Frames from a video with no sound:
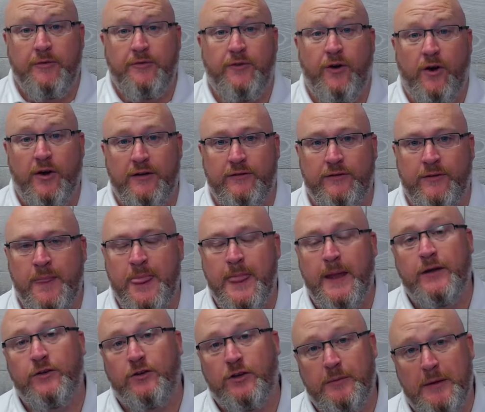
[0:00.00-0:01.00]
5
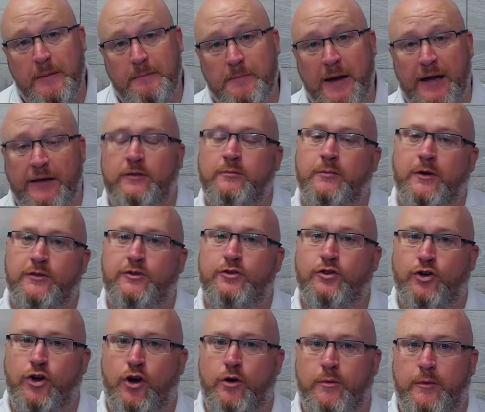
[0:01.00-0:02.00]
is going to be maximise your
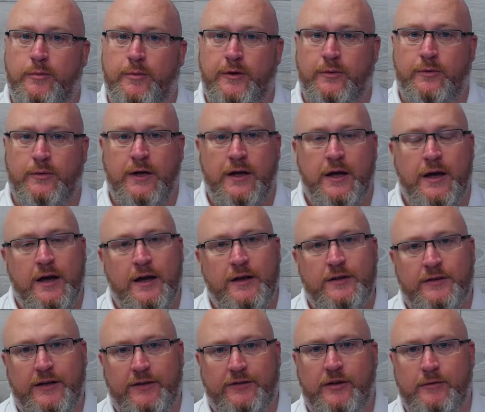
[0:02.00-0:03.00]
curb appeal.
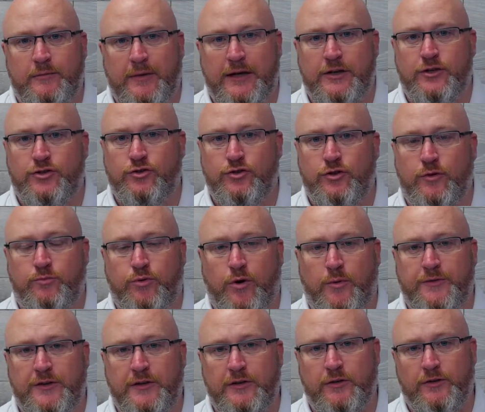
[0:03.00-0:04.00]
So that's going to make sure your
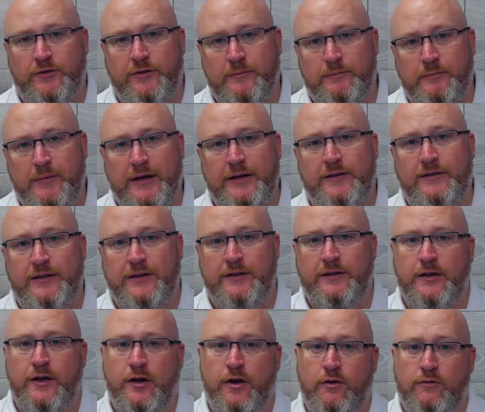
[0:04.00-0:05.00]
property looks
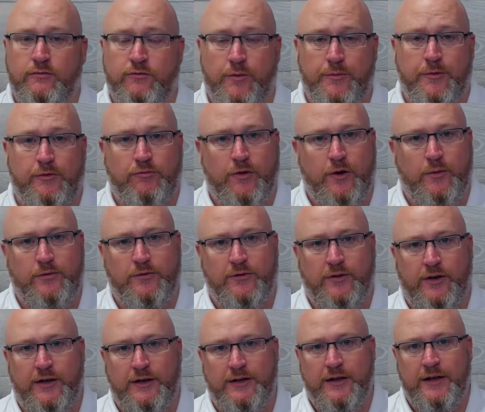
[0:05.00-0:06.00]
amazing from the
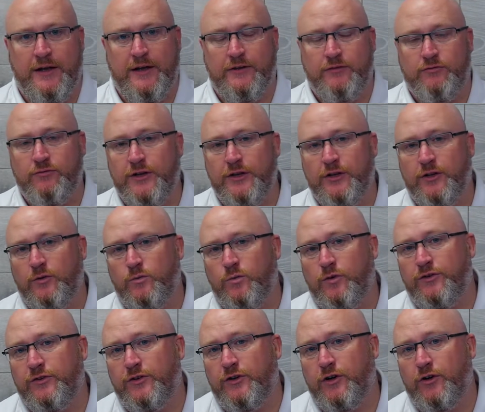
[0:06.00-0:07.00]
roadside. It's really going to
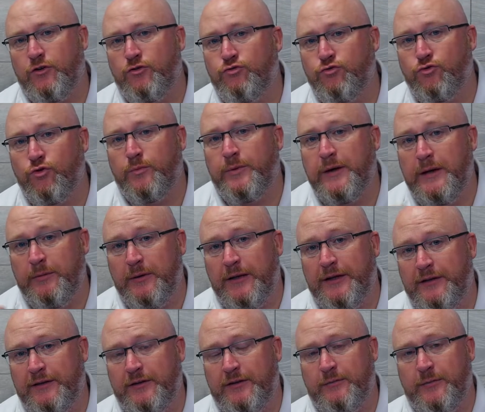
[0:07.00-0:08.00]
want to kind of draw people in.
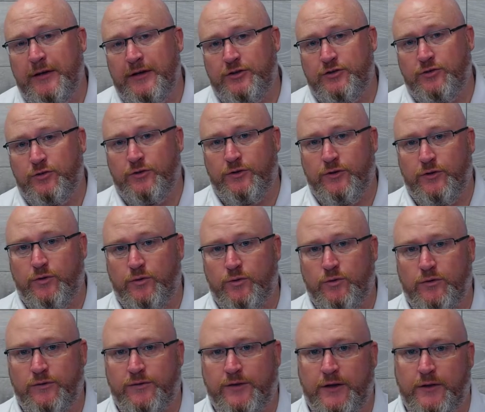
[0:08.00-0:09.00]
You need to make sure that
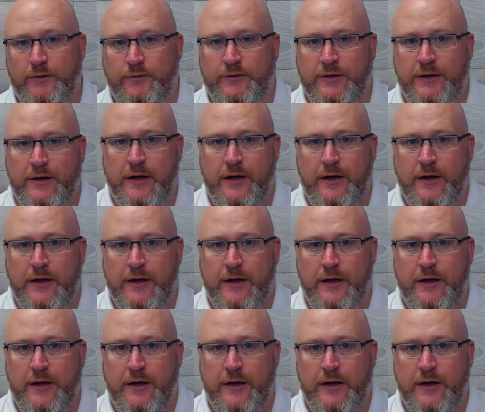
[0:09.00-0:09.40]
all of those,